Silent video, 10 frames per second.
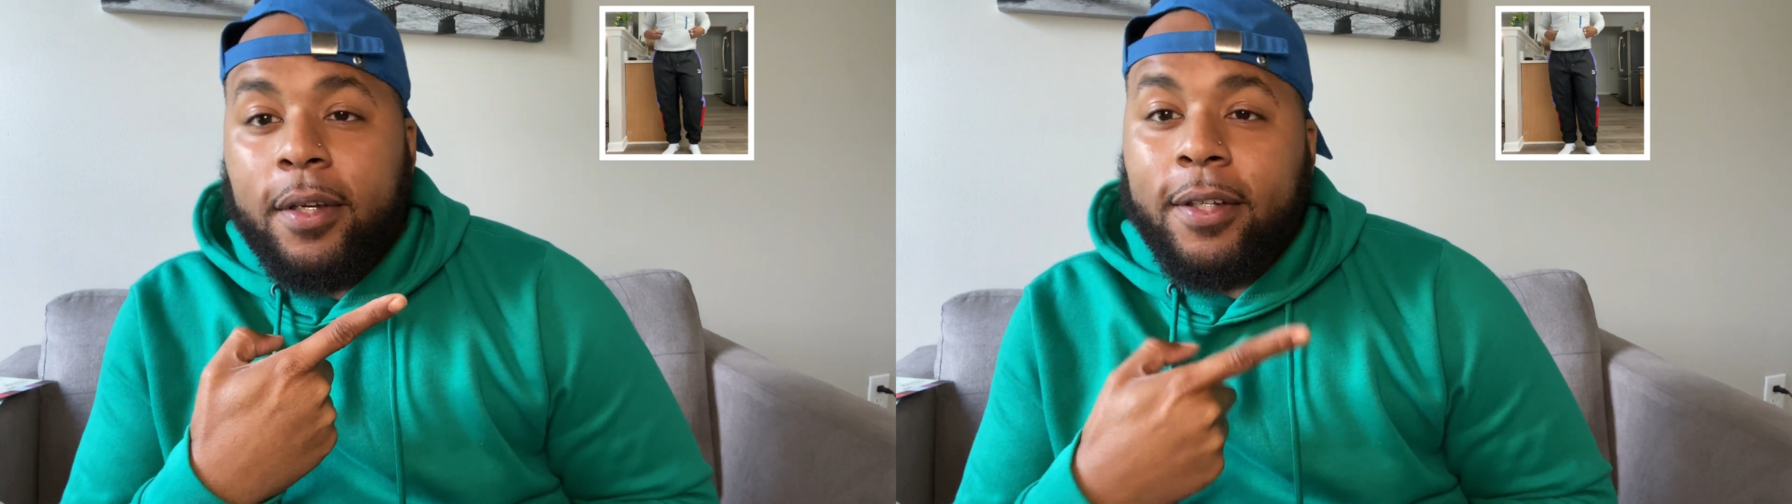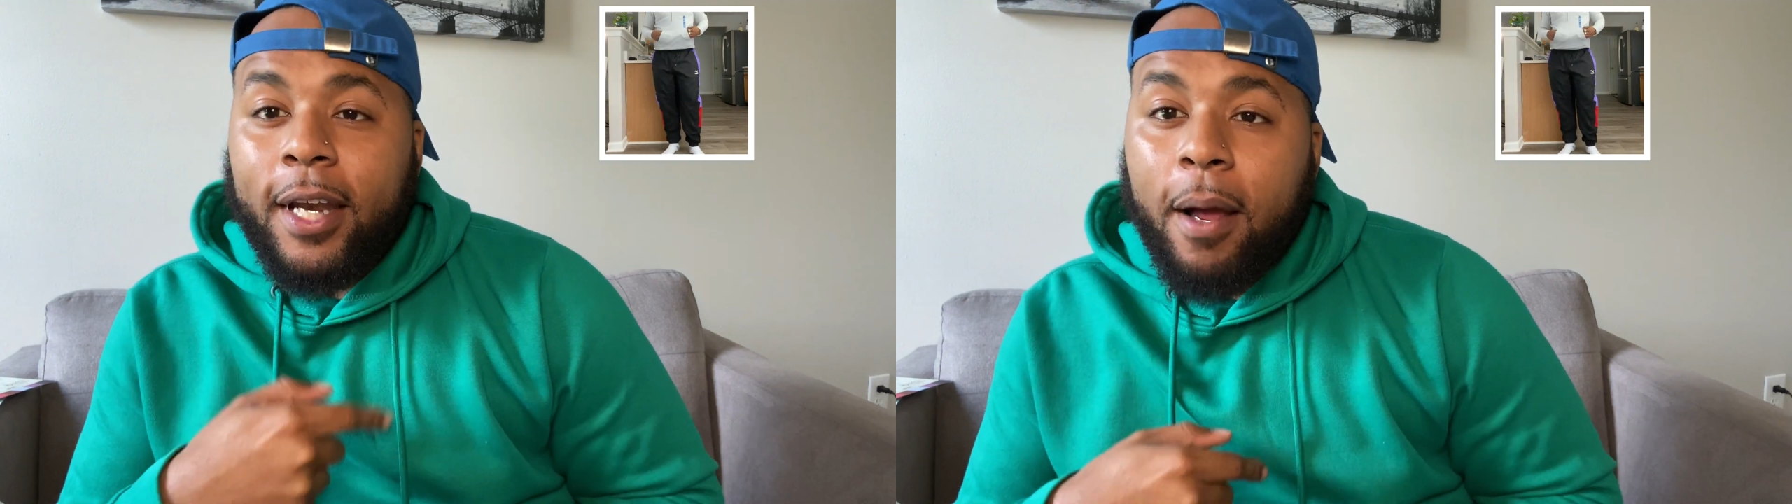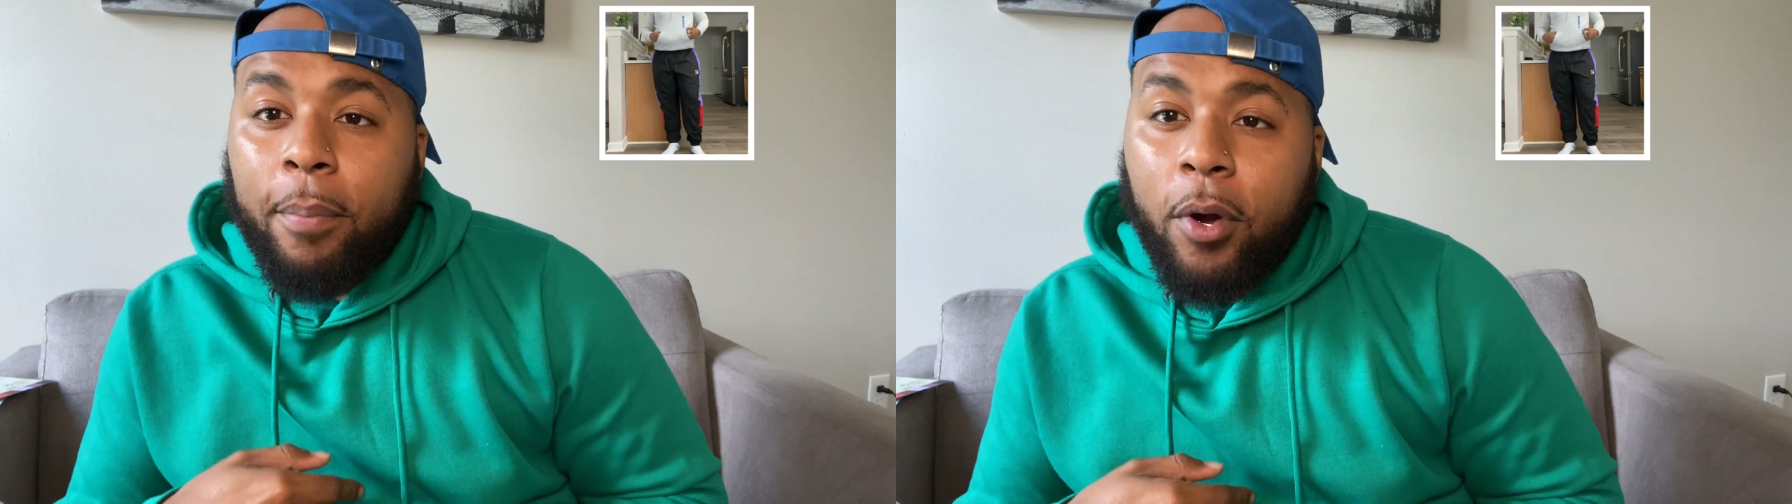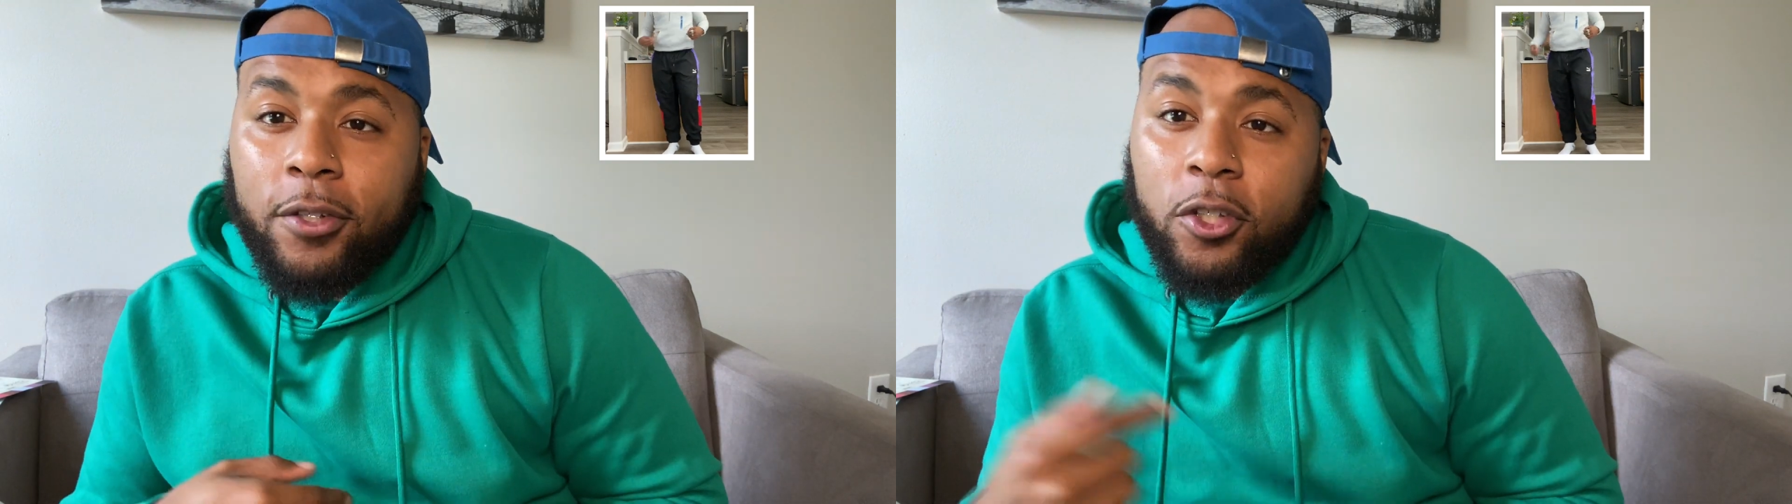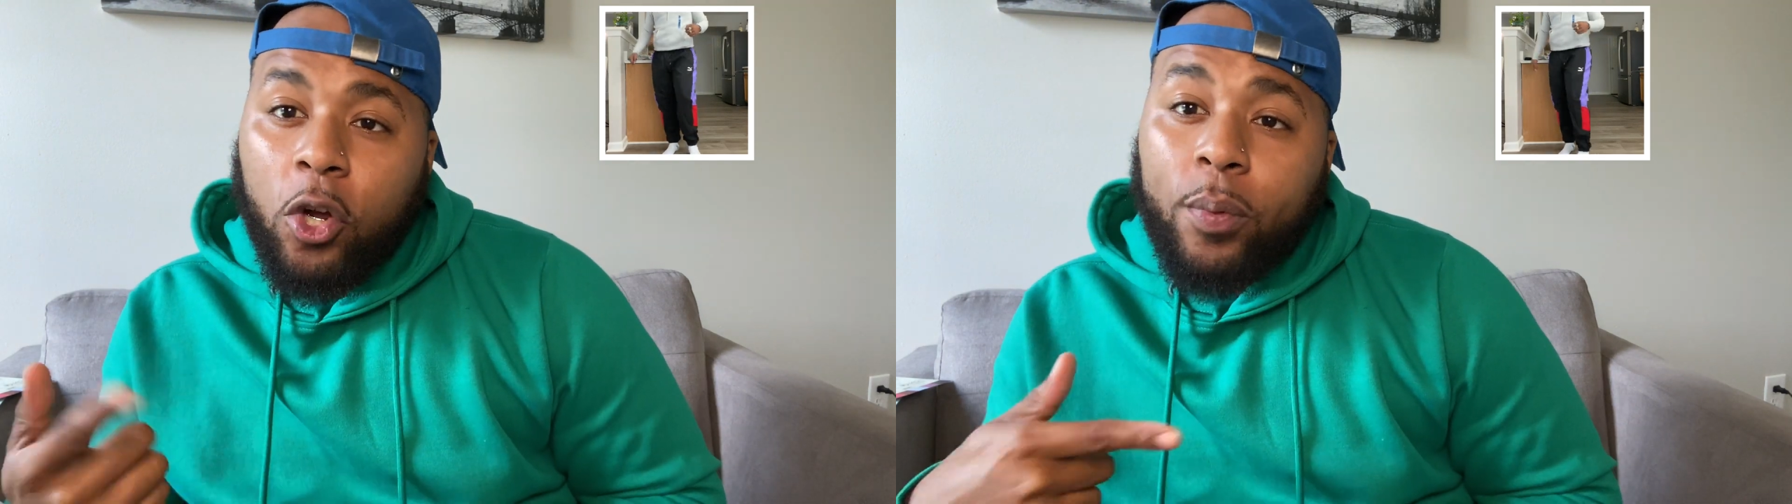that I bought
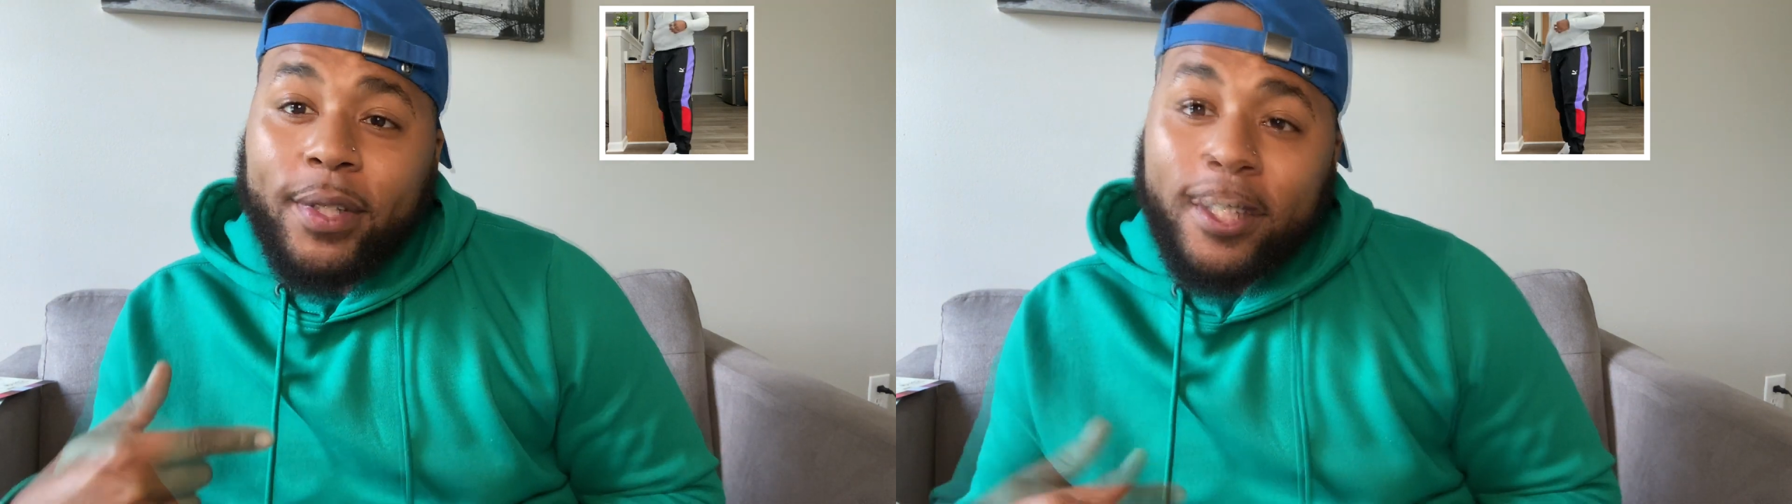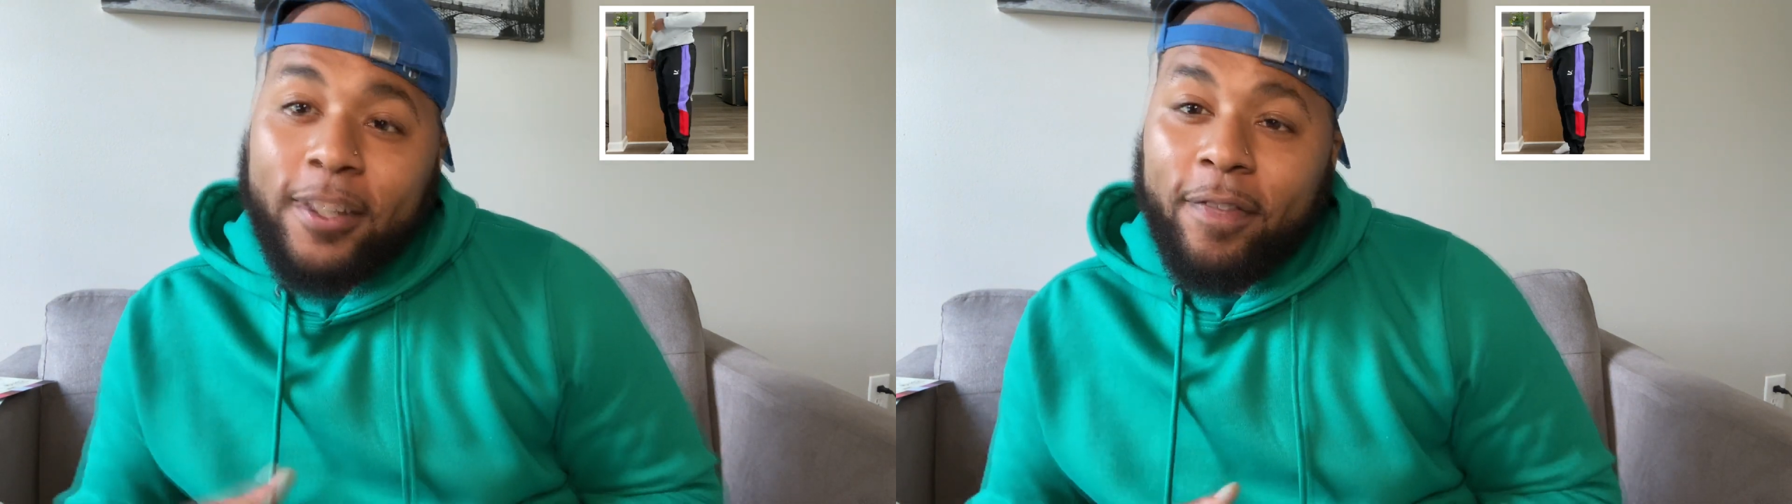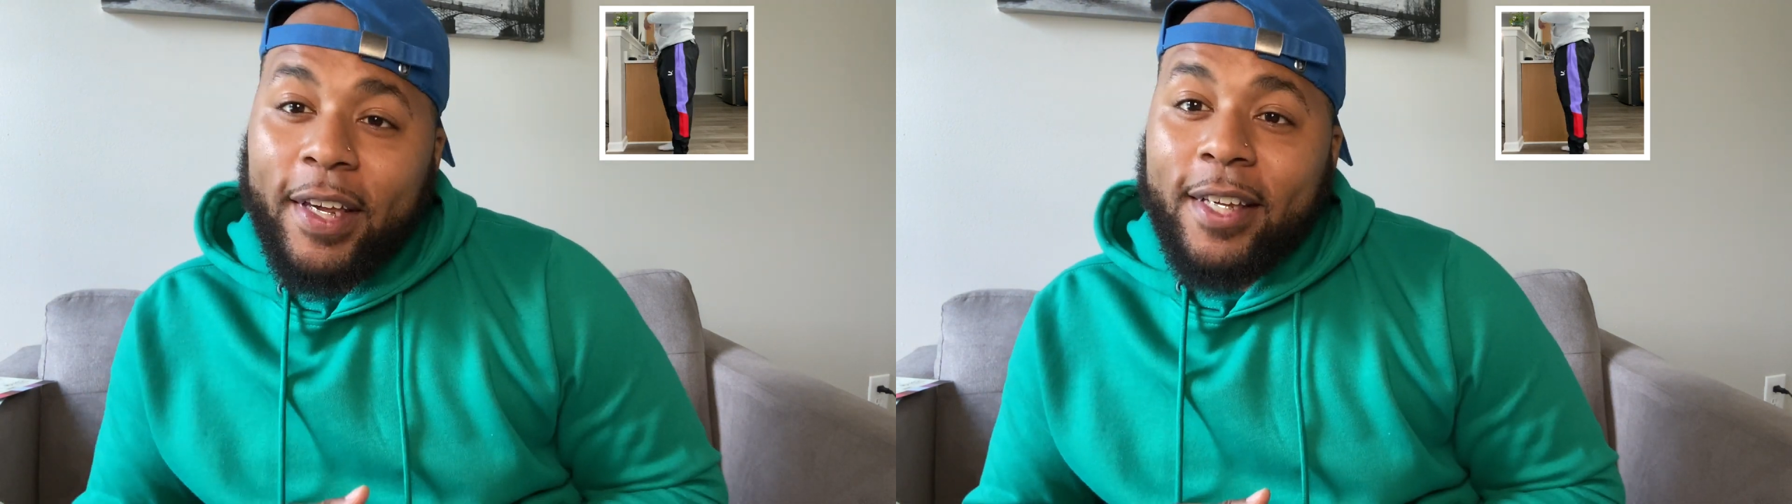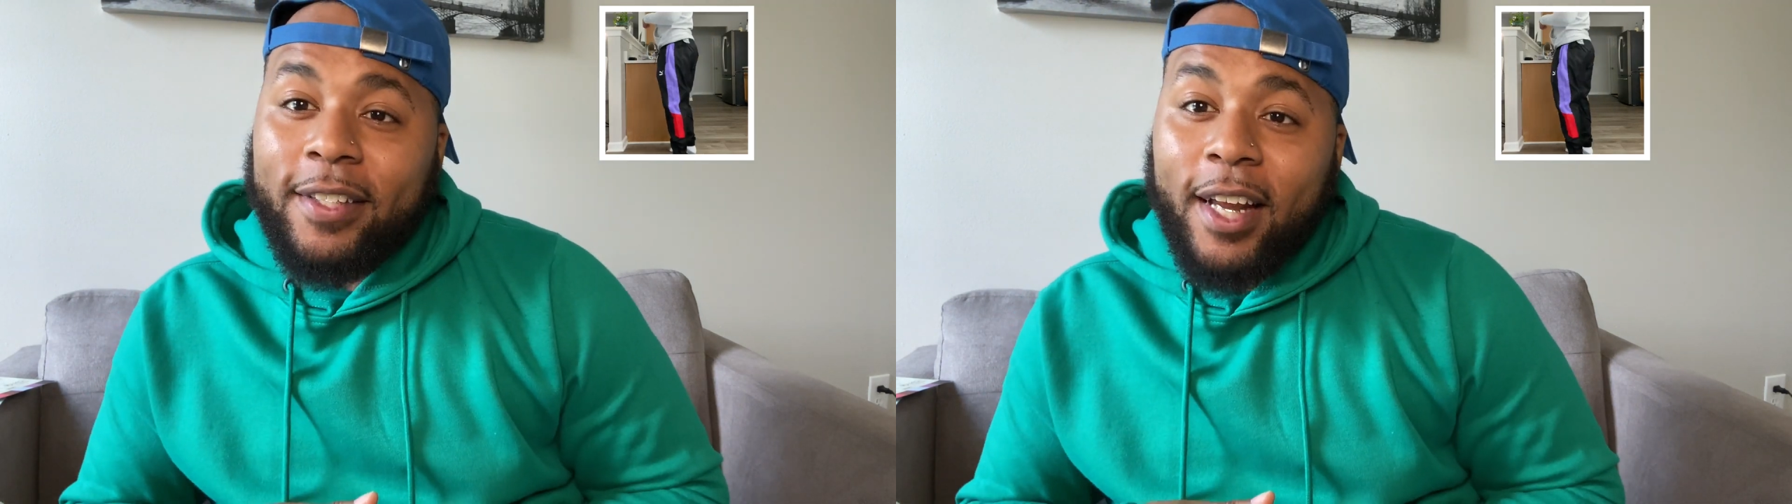to go with these Vans.